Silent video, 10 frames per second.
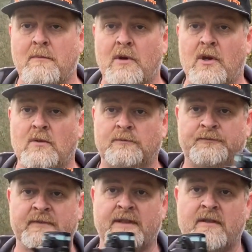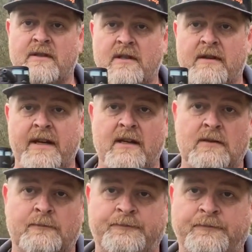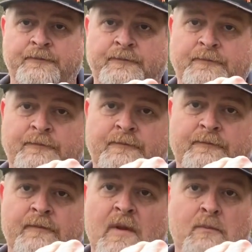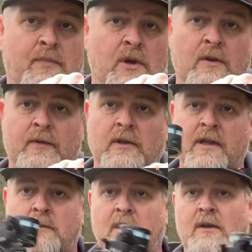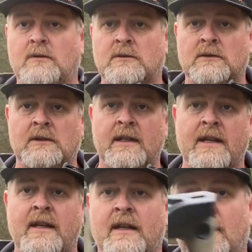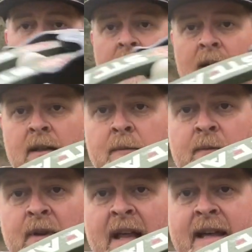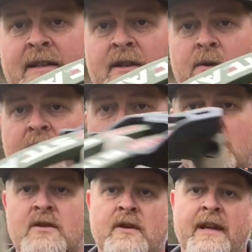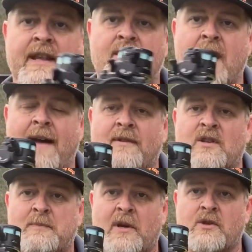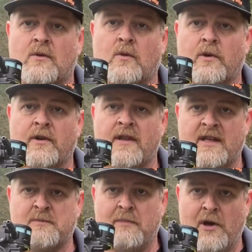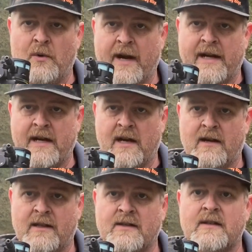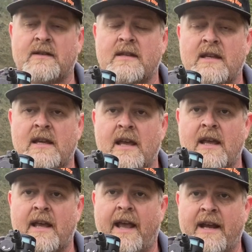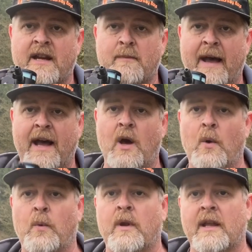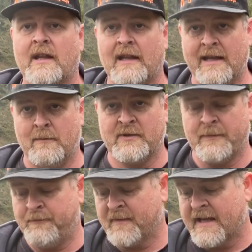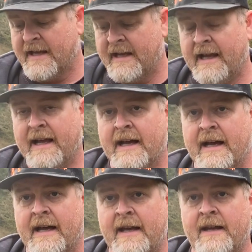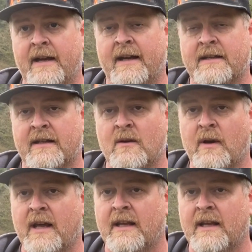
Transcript: bow that you see right here, beautiful looking bow. I like the greenness to it. You have to special order this bow right here. This is the 80-pound limbs, and I tell you what,